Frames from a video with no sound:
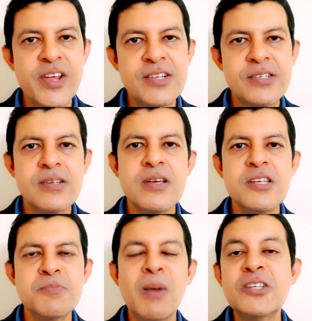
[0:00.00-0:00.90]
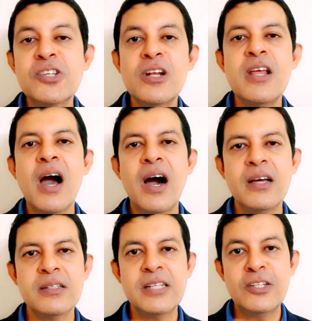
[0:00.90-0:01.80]
rate is marginally
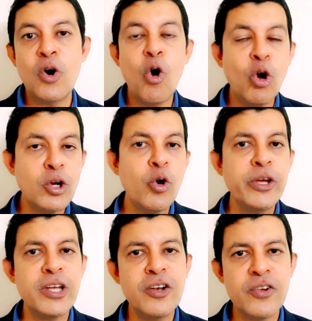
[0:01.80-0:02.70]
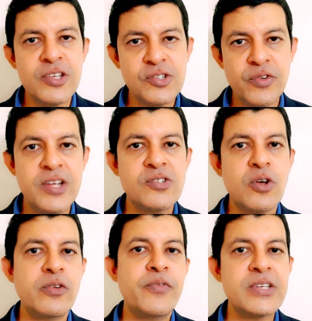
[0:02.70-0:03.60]
higher than the ongoing interest rates
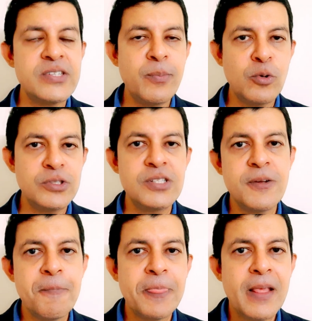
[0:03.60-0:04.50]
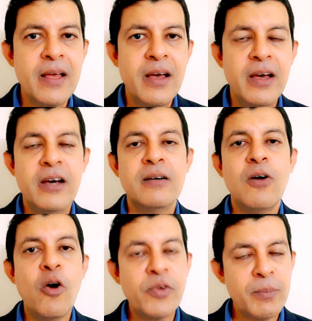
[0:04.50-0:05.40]
of the fixed deposit
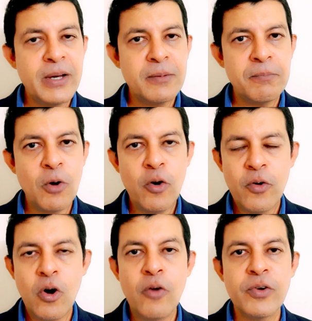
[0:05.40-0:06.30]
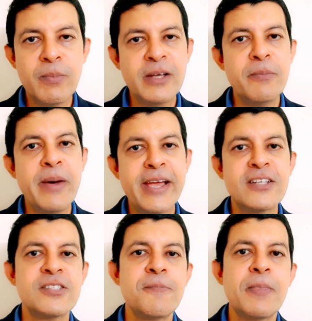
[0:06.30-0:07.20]
offered by the
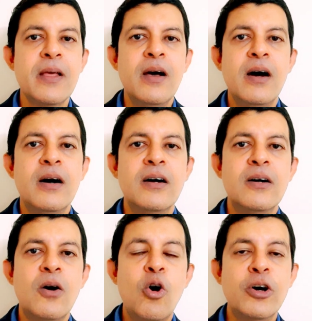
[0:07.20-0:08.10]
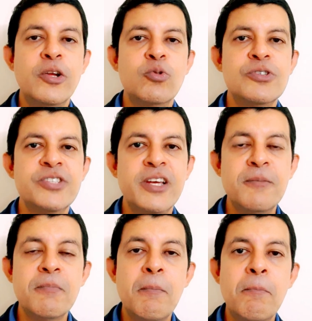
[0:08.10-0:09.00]
banks, or you could
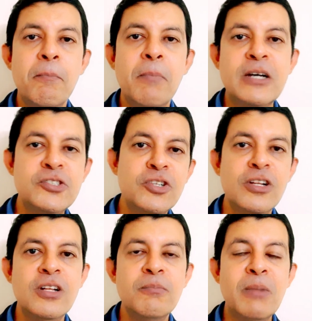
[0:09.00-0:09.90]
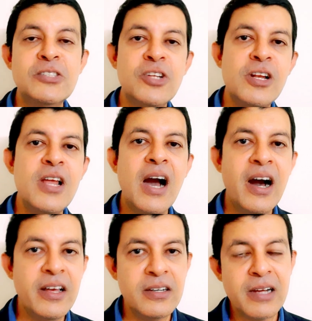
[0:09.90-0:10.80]
say marginally
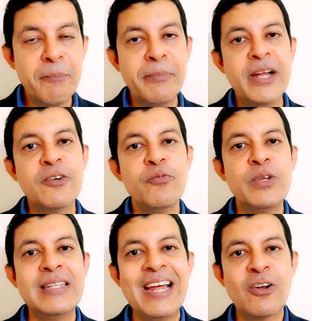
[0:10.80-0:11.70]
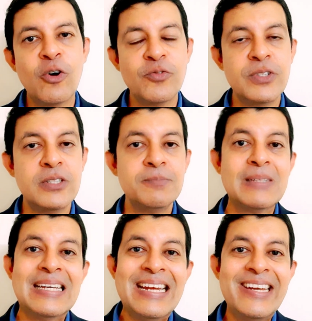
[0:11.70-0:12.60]
higher compared with that of the
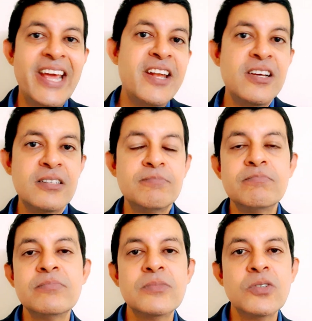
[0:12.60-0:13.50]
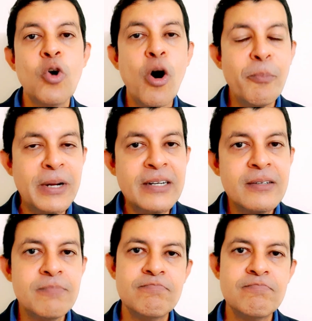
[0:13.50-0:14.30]
10-year government